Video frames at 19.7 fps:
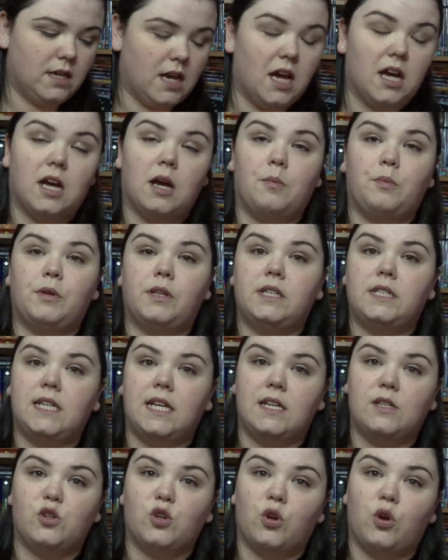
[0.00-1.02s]
a couple of
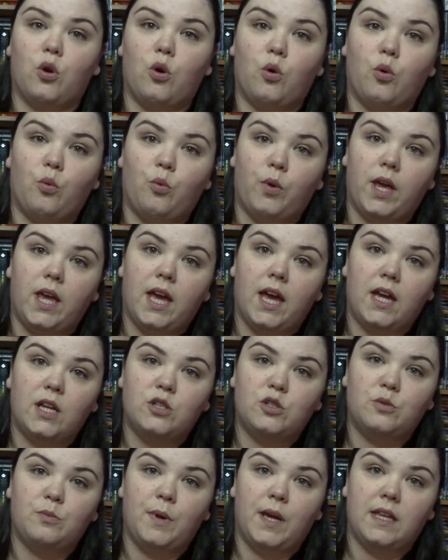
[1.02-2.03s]
days ago, we had
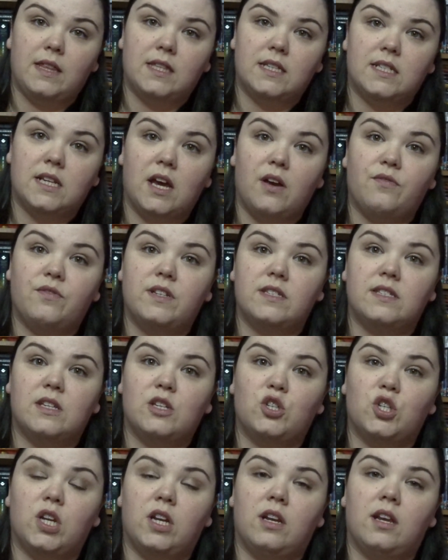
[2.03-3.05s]
to make the tough
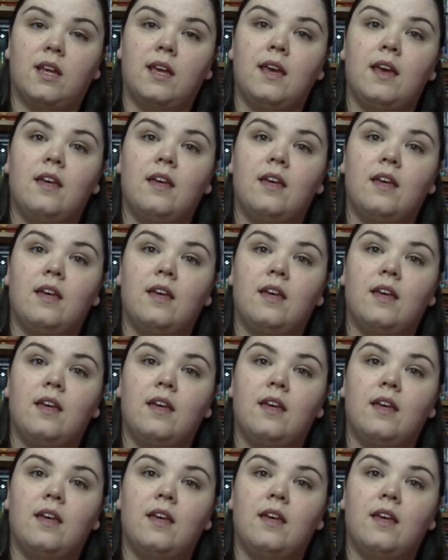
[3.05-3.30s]
decision